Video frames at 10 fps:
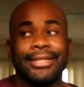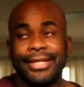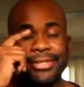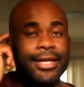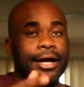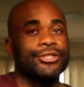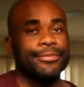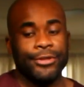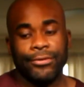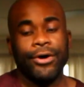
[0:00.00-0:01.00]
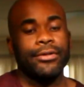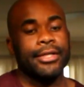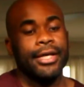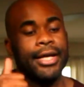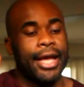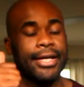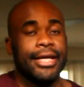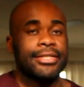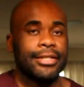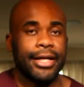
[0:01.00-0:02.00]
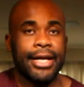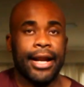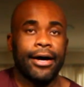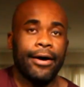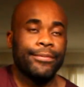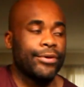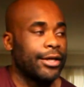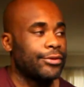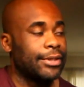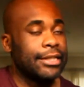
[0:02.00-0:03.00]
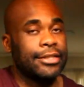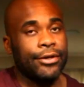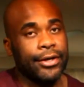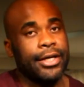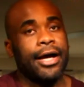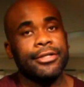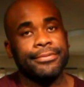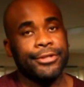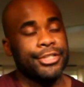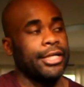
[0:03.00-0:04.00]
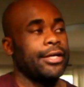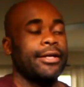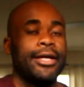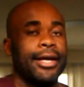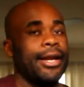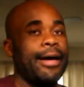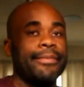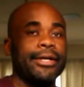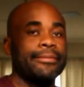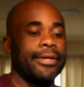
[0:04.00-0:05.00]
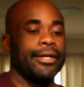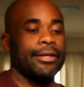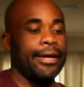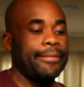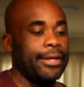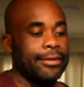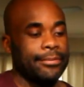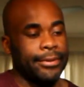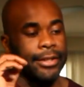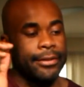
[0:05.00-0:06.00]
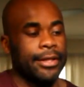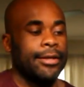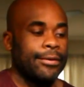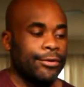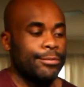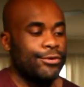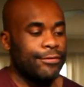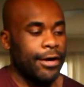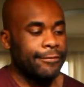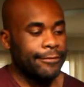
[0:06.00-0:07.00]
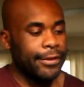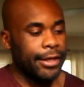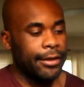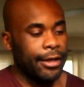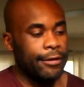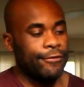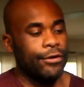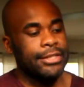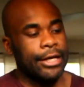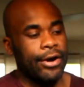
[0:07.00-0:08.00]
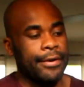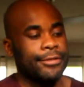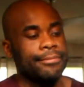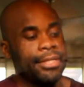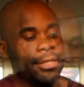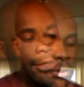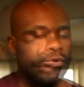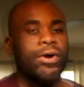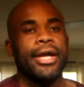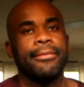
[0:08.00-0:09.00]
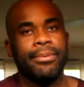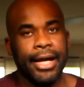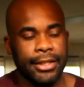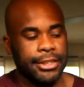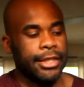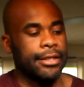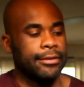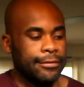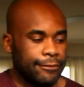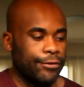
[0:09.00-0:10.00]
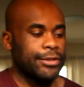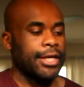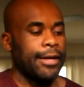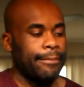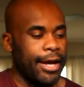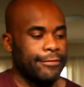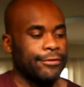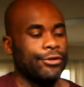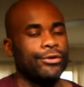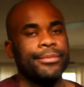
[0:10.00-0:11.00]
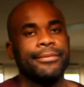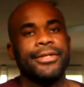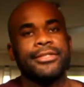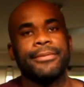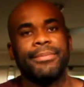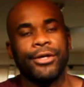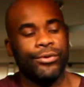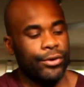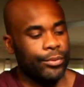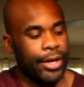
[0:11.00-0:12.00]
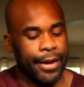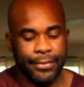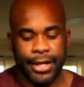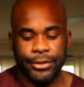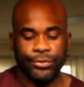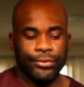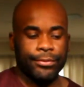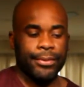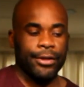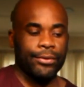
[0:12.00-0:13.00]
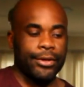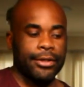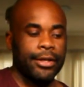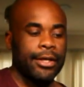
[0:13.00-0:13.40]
This stock should be rolling. And yesterday got an upgrade to at least $30 per share. And I'm in, man, I'm in. But we'll move on from there. And of course, I grabbed some NIO, Riot blockchain. Of course, came back for a little bit because of Bitcoin, what happened last week with Bitcoin.